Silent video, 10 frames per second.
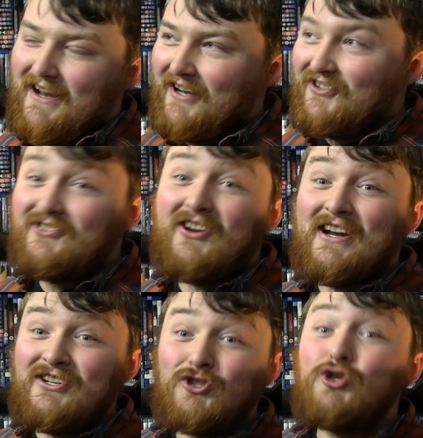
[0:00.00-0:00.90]
it's
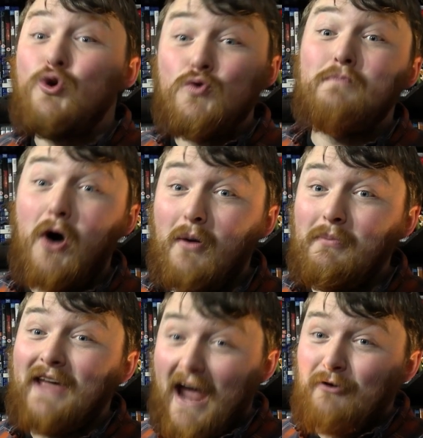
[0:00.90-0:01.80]
signed to
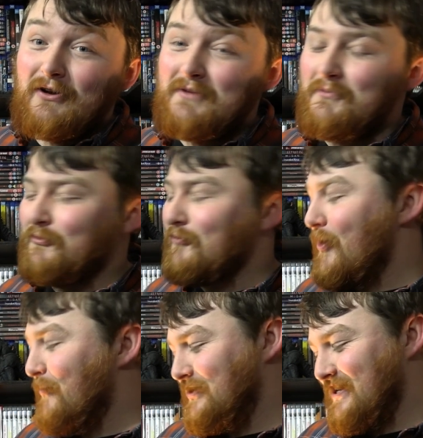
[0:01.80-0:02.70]
Bob, Carolyn
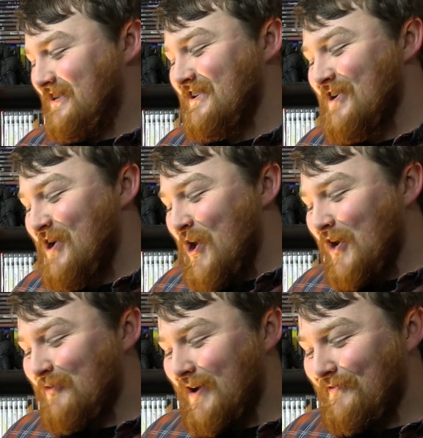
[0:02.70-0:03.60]
Munro, which is
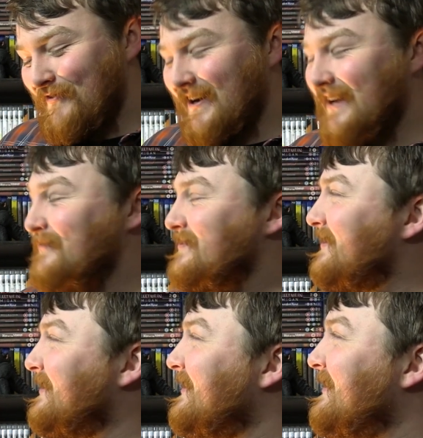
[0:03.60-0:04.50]
quite funny. It was
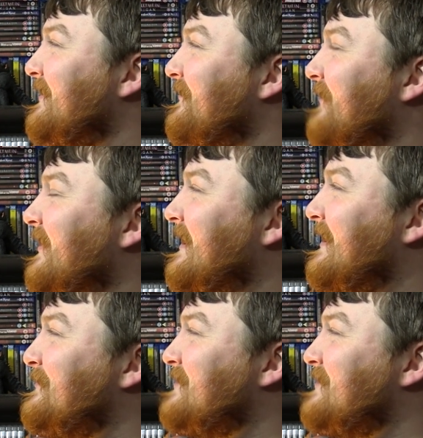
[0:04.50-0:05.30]
a funny little